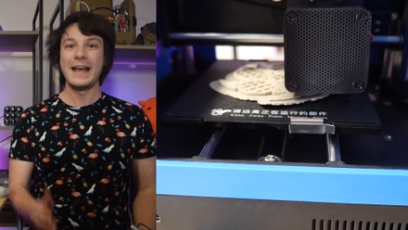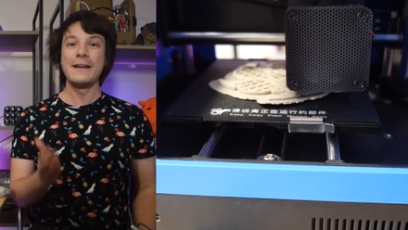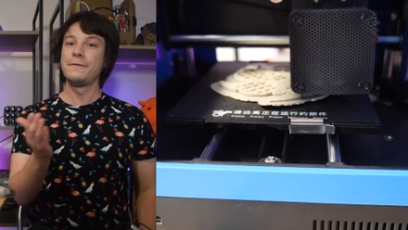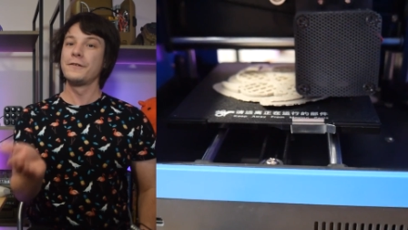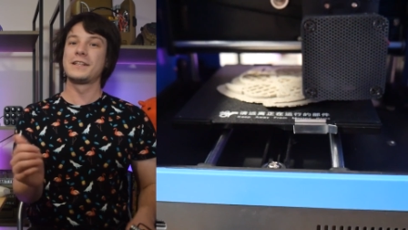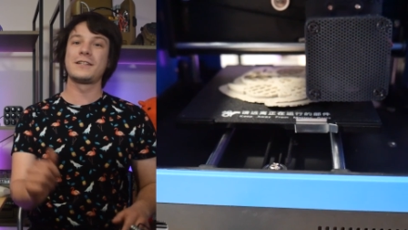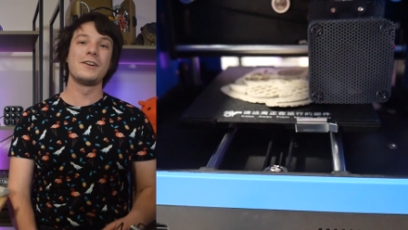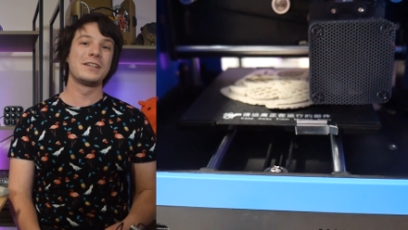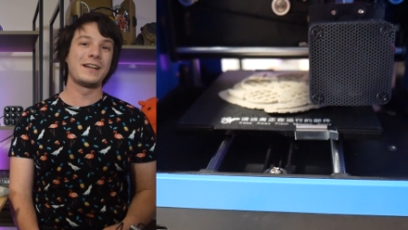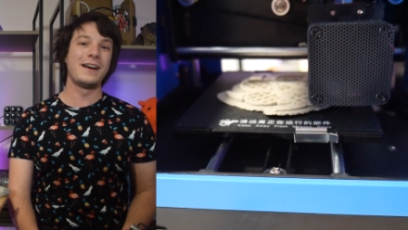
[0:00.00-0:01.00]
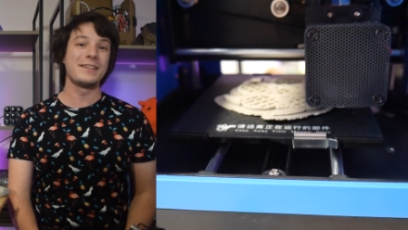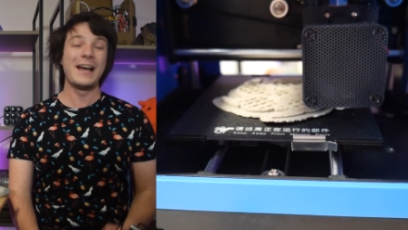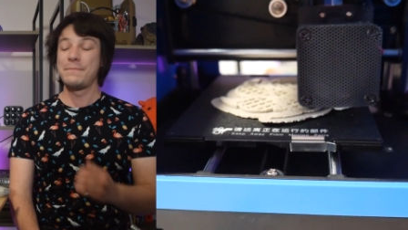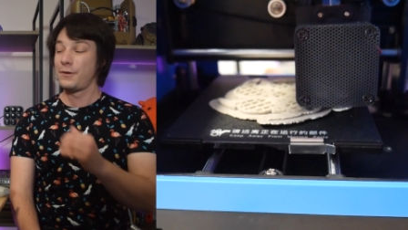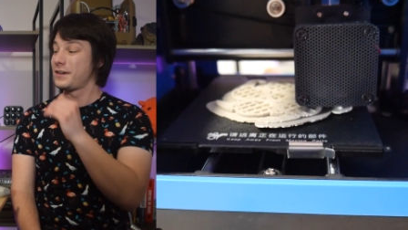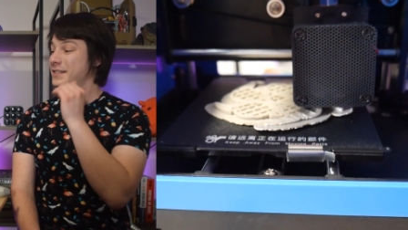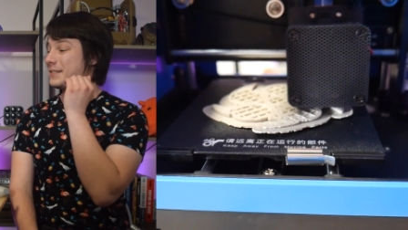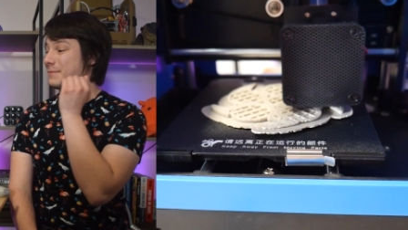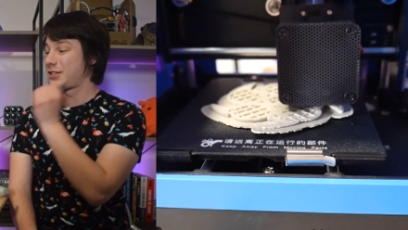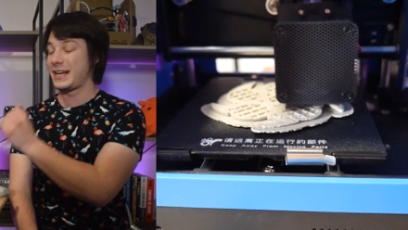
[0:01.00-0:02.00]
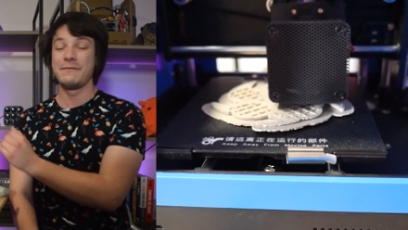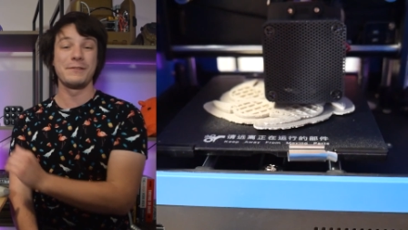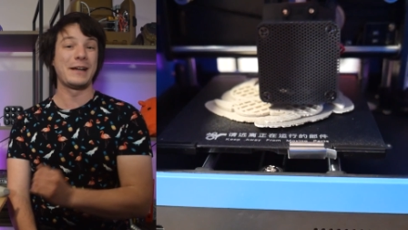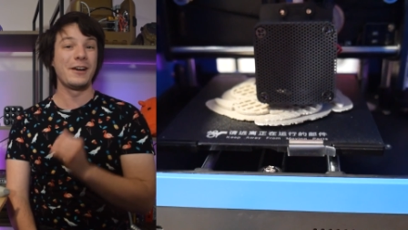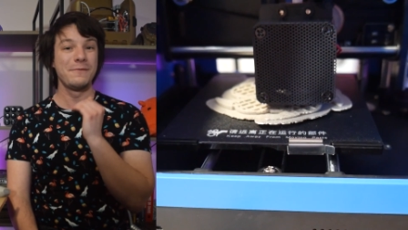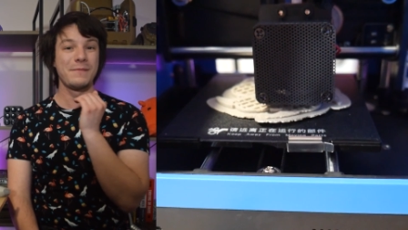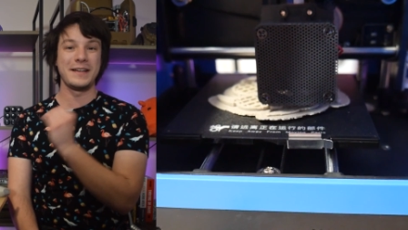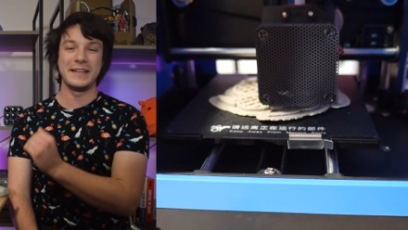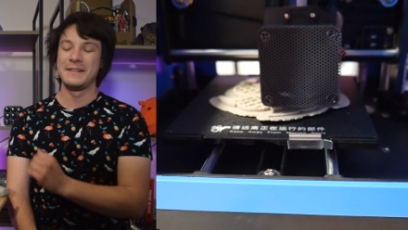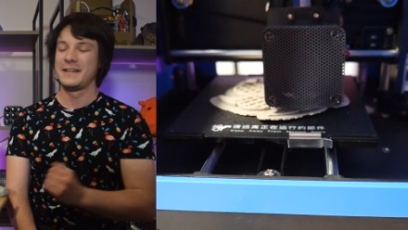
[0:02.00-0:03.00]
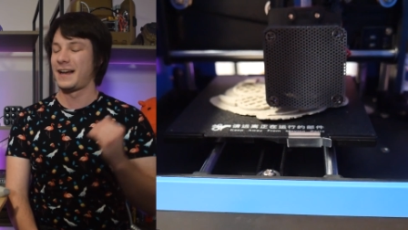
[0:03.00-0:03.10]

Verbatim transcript: And full disclosure guys, I purchased this machine with my own money.